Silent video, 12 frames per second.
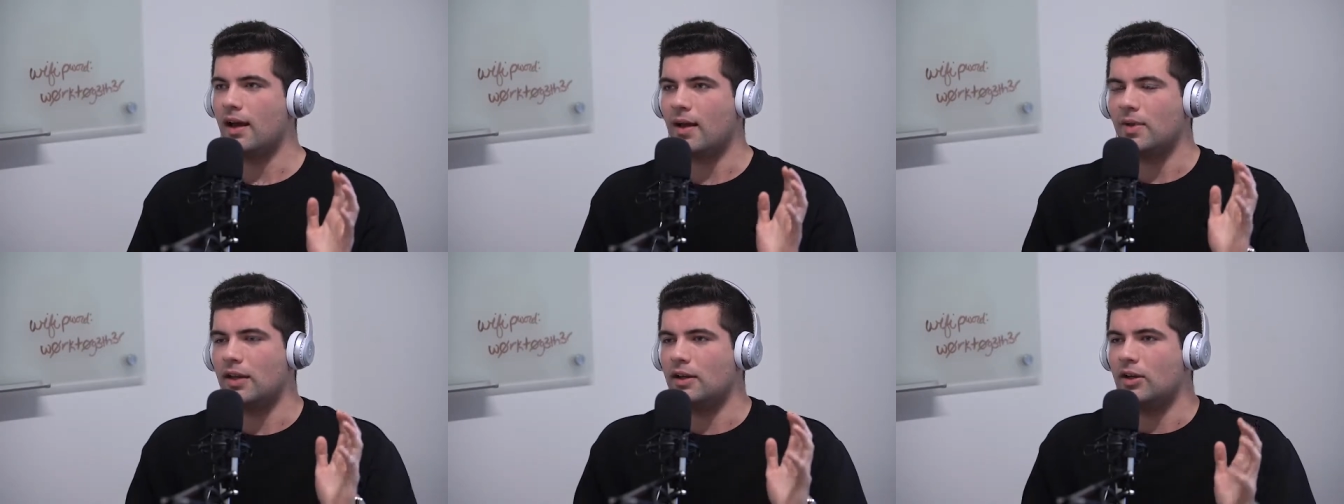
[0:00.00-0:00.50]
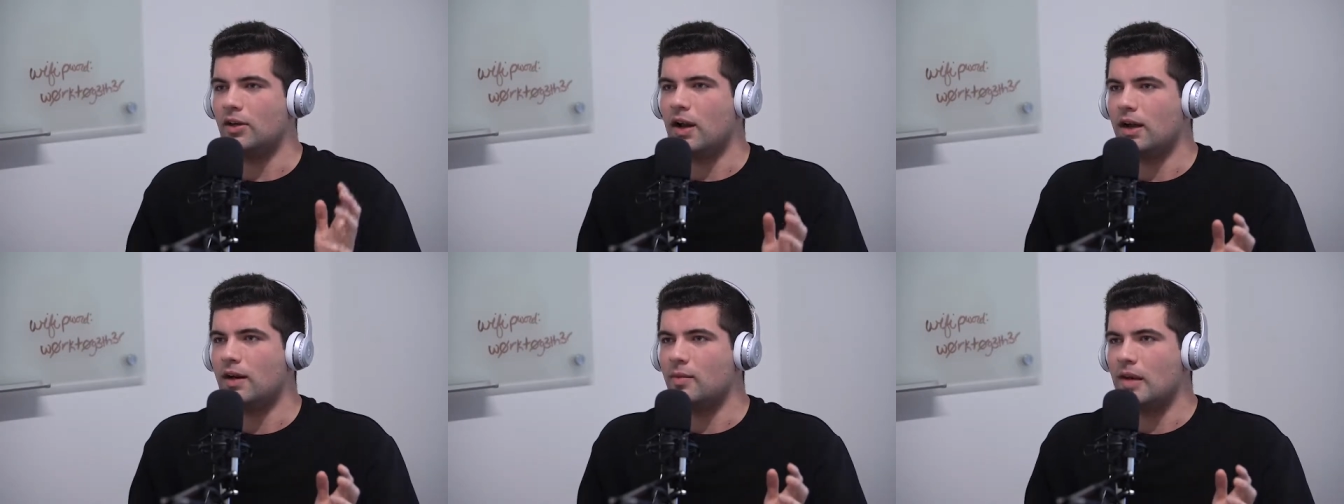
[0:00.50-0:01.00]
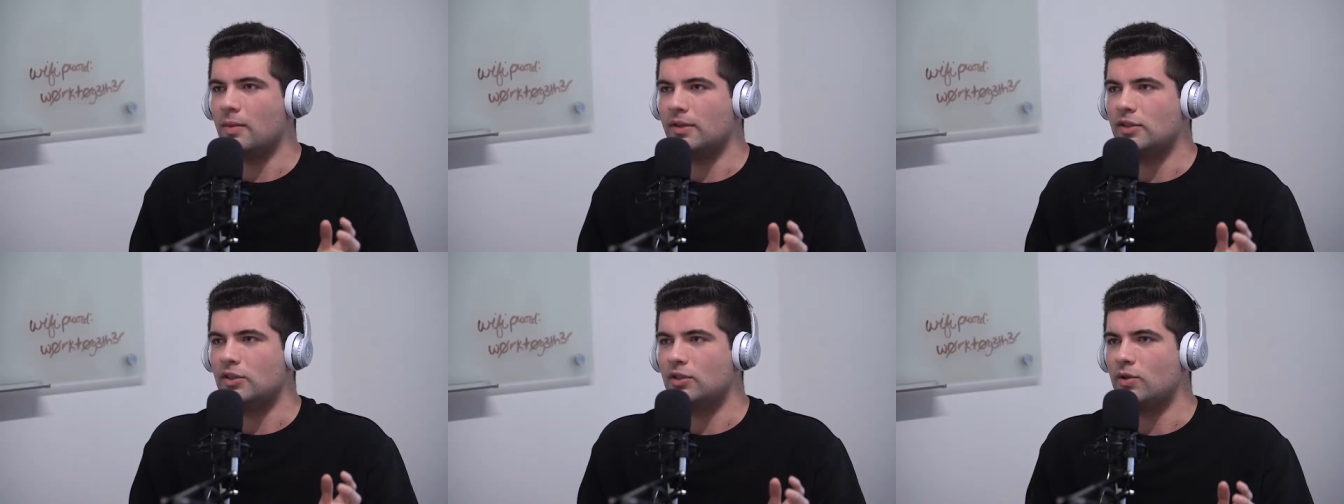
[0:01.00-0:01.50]
I mean, you're not going to be
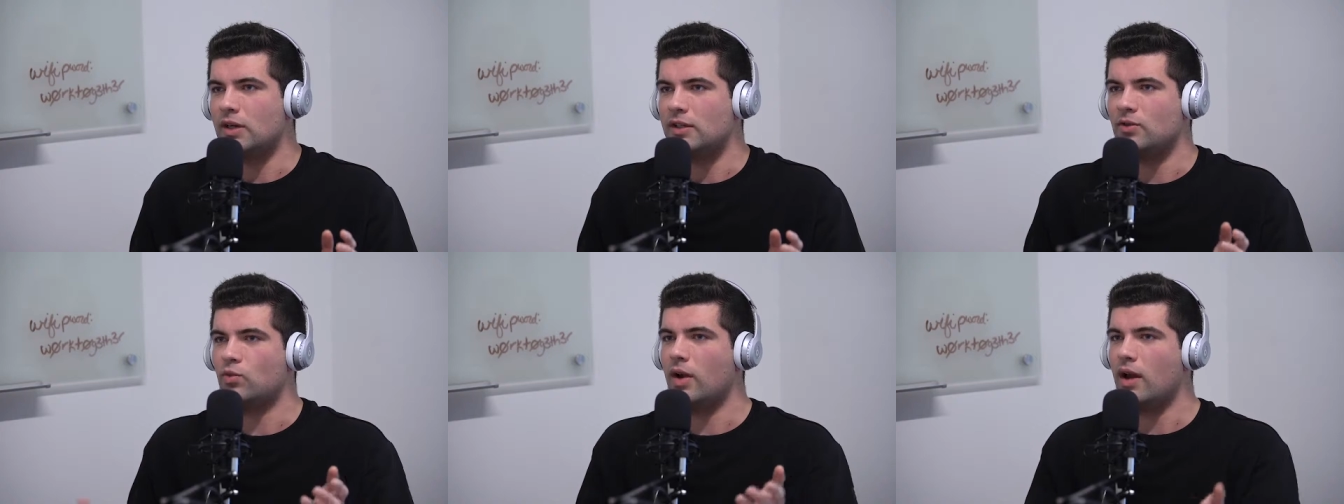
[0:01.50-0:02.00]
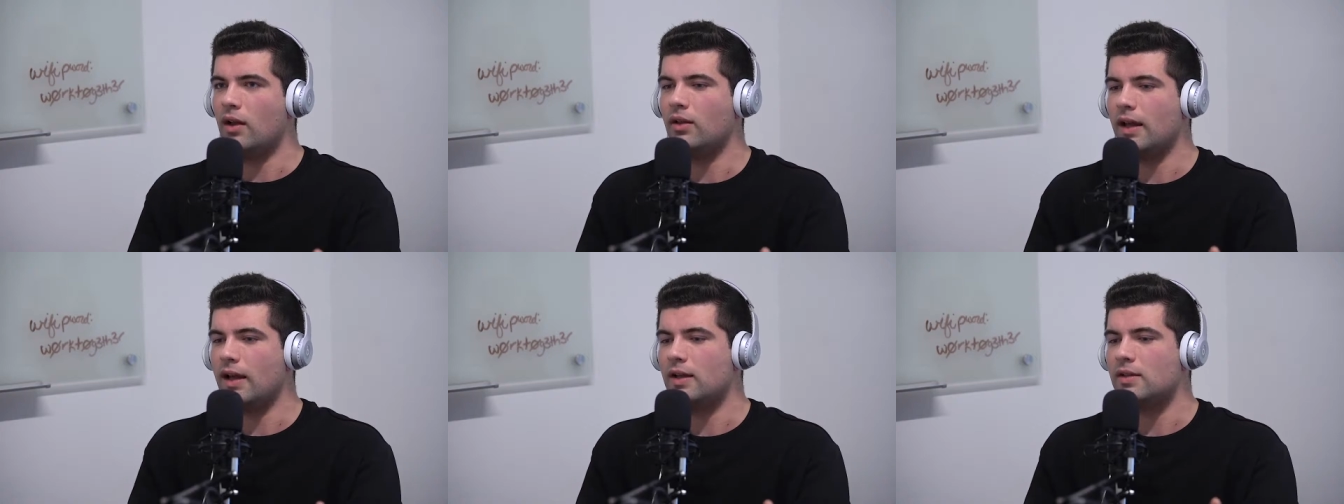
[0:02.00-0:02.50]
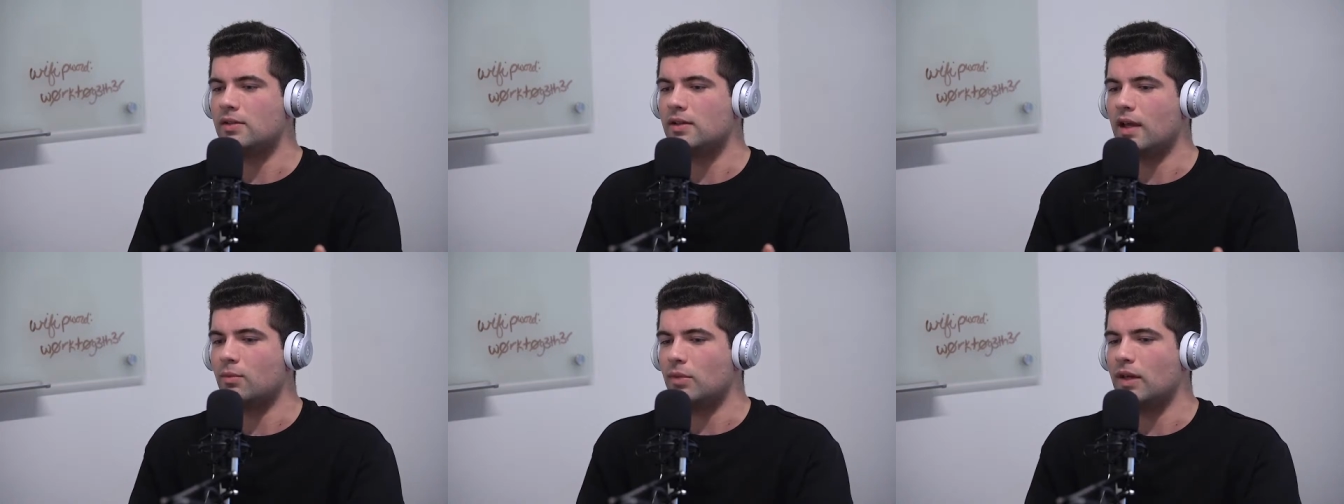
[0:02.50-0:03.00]
able to do it as well as
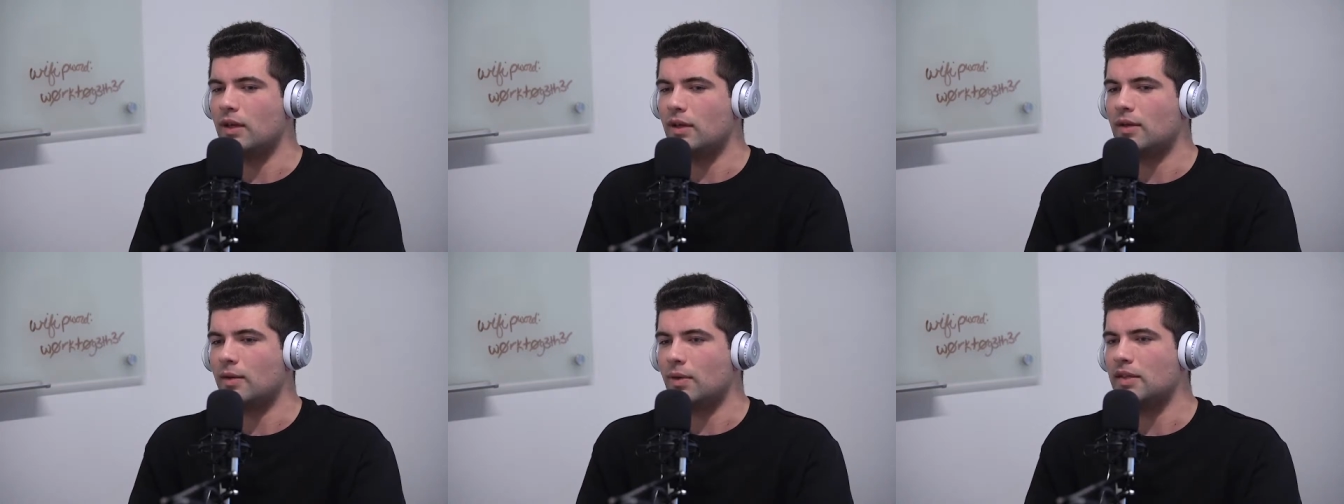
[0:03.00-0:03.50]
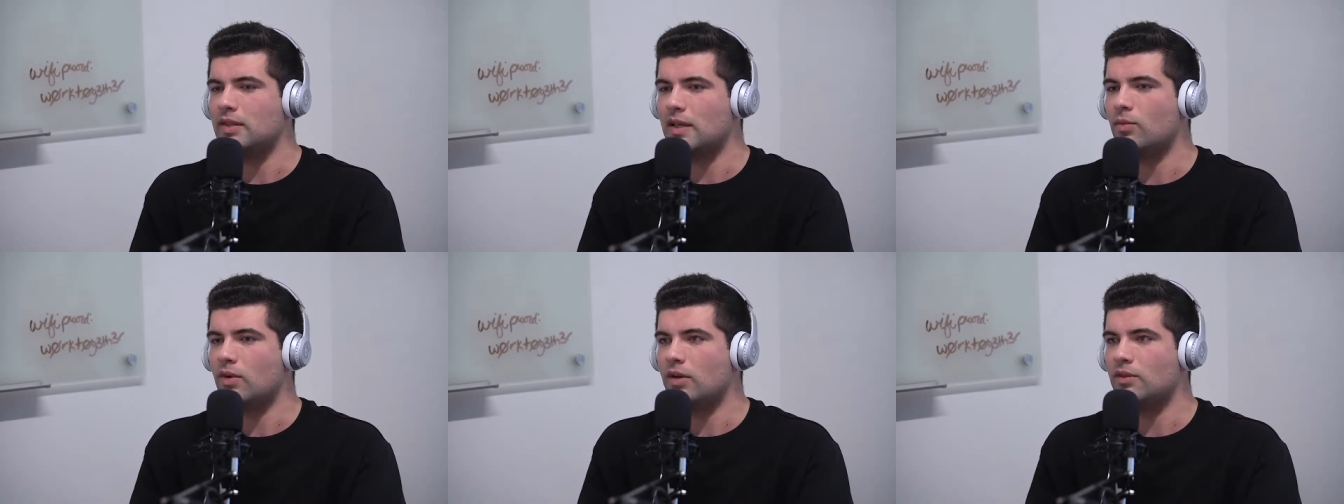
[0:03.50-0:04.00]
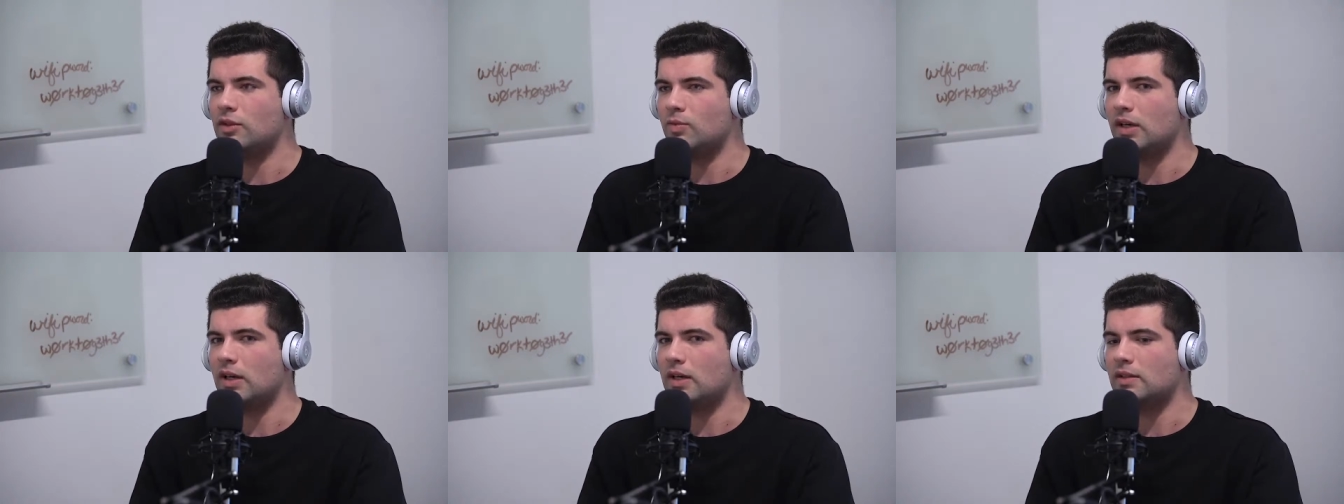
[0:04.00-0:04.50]
like me and like my team will, just
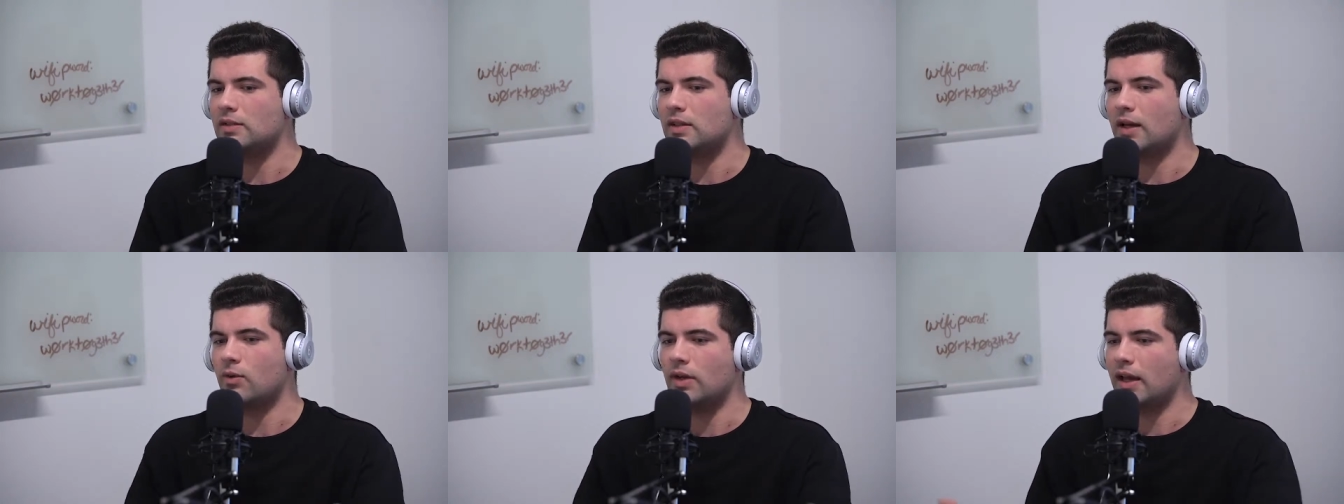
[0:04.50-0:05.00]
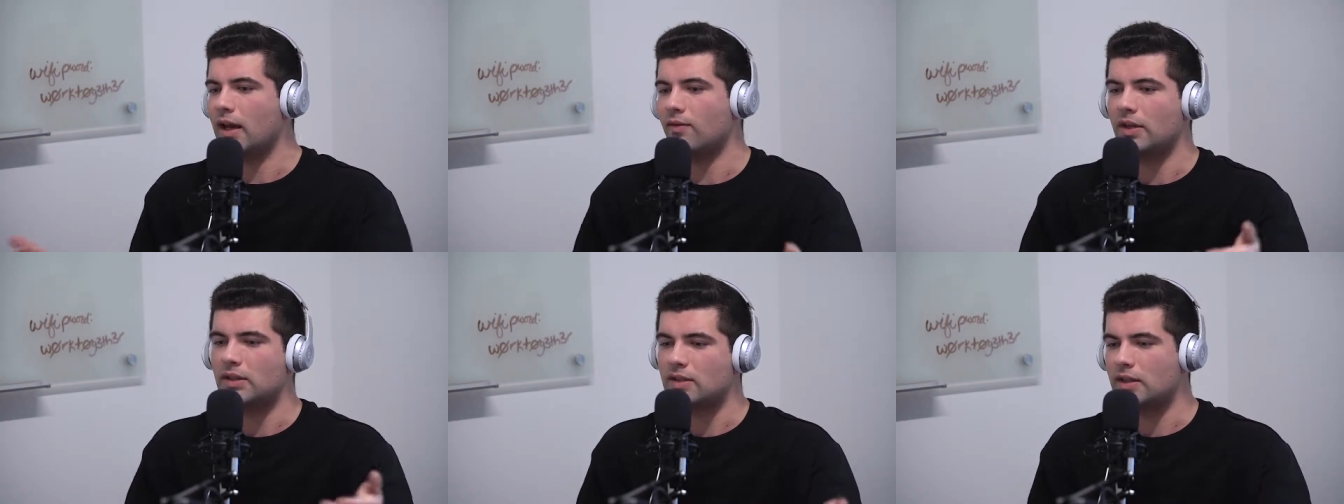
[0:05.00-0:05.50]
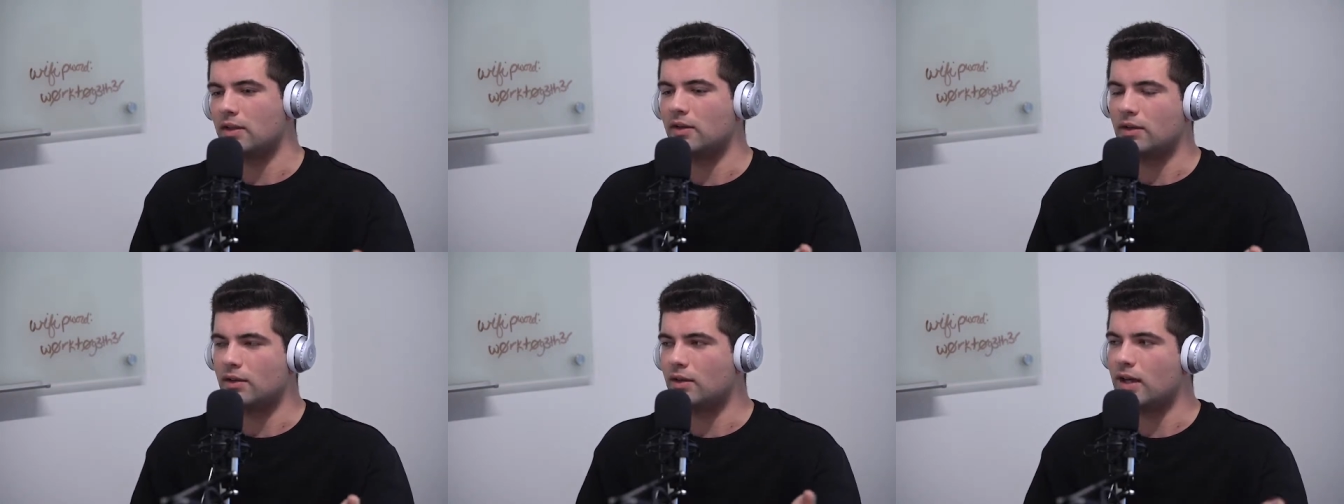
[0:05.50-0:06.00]
because it's like we have like the
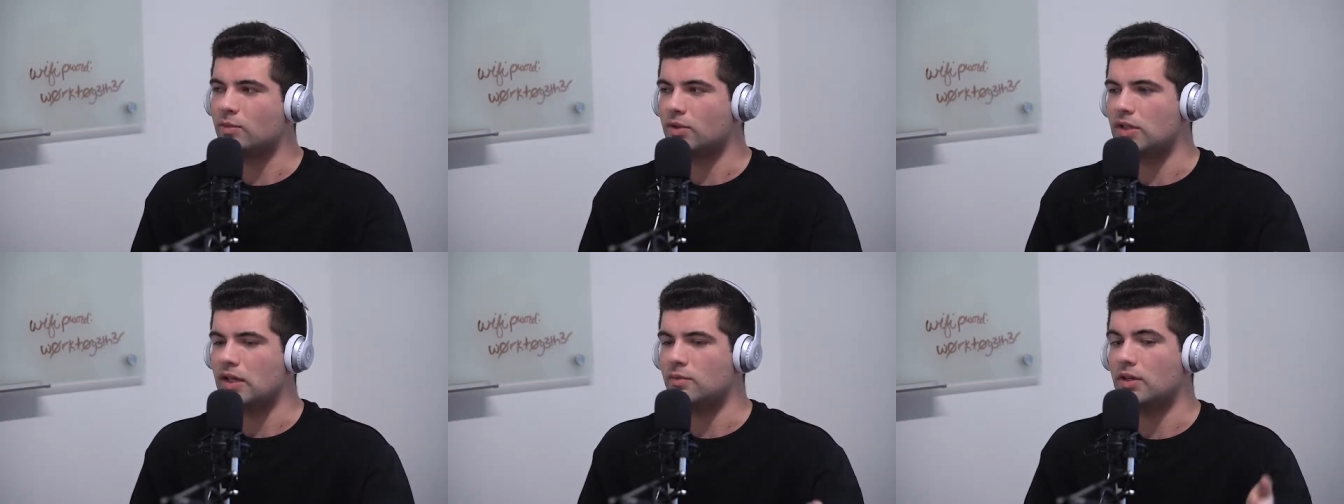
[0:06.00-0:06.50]
skill and expertise.